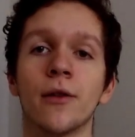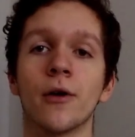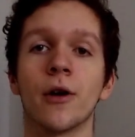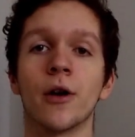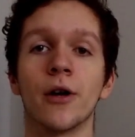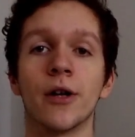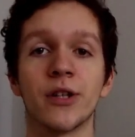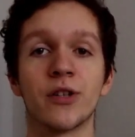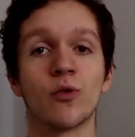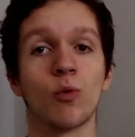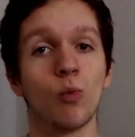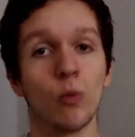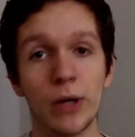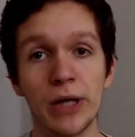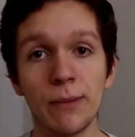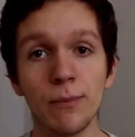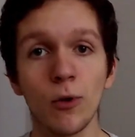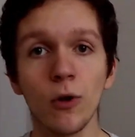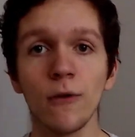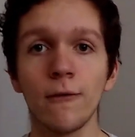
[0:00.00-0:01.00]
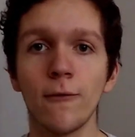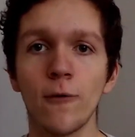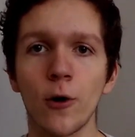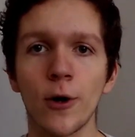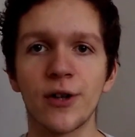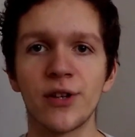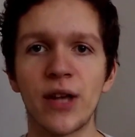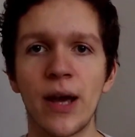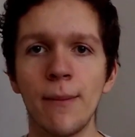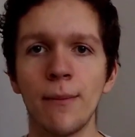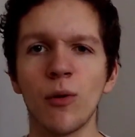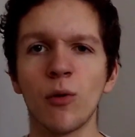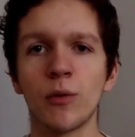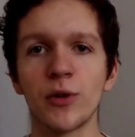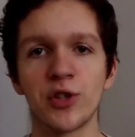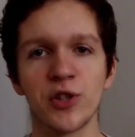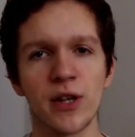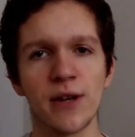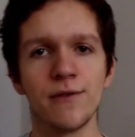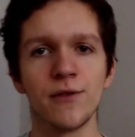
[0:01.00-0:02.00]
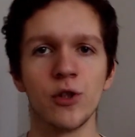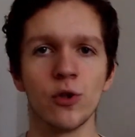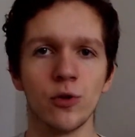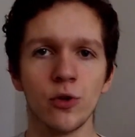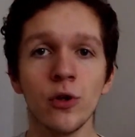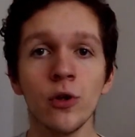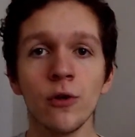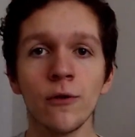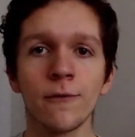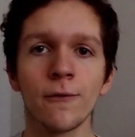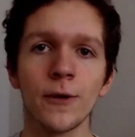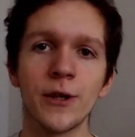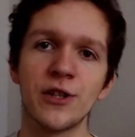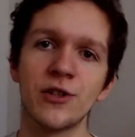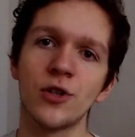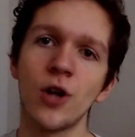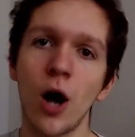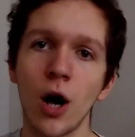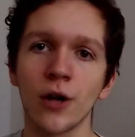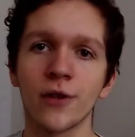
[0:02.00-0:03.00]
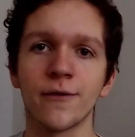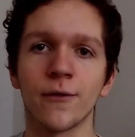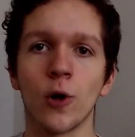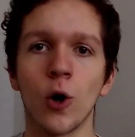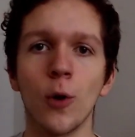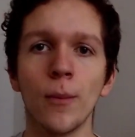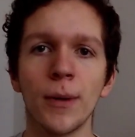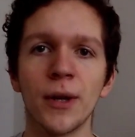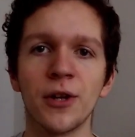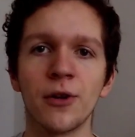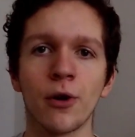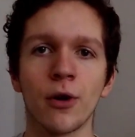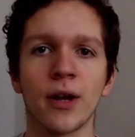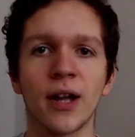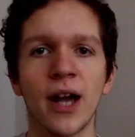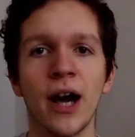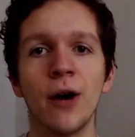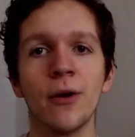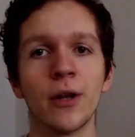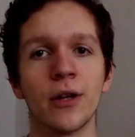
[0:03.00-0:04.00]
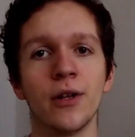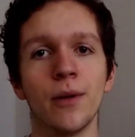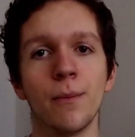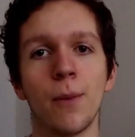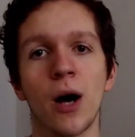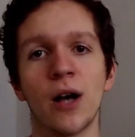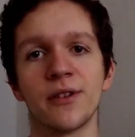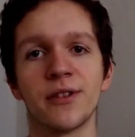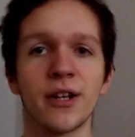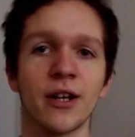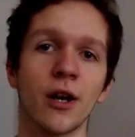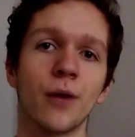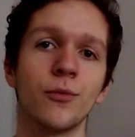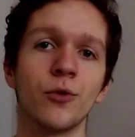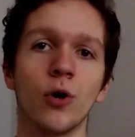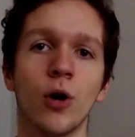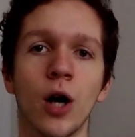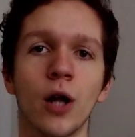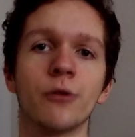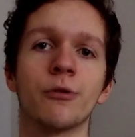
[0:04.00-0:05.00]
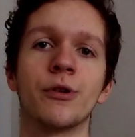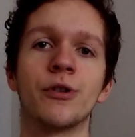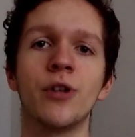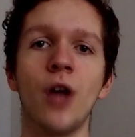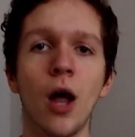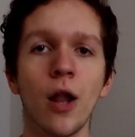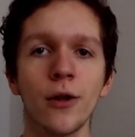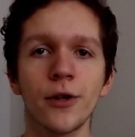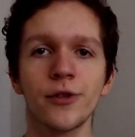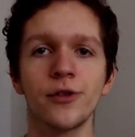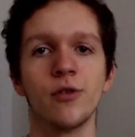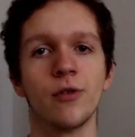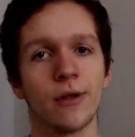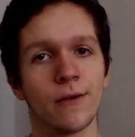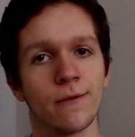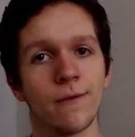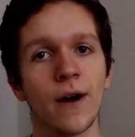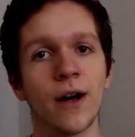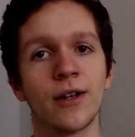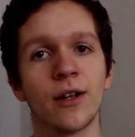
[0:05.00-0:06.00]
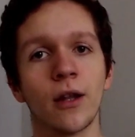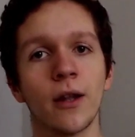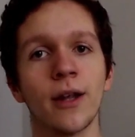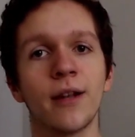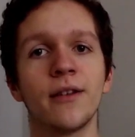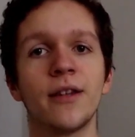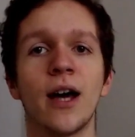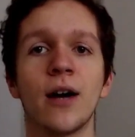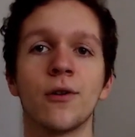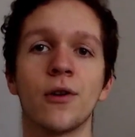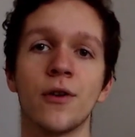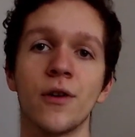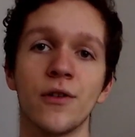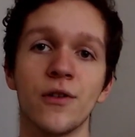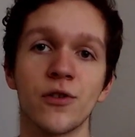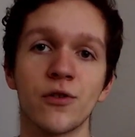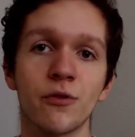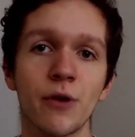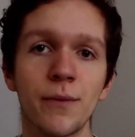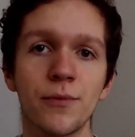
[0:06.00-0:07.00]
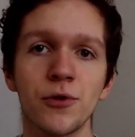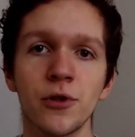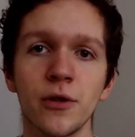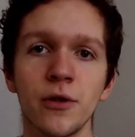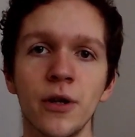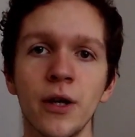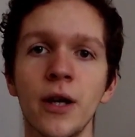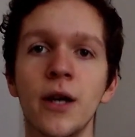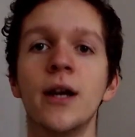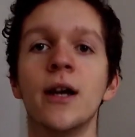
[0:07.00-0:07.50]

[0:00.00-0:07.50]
there is Webull, for example, which gives you 2 free stocks for opening your account and depositing up to $100. You can find the link down in the description.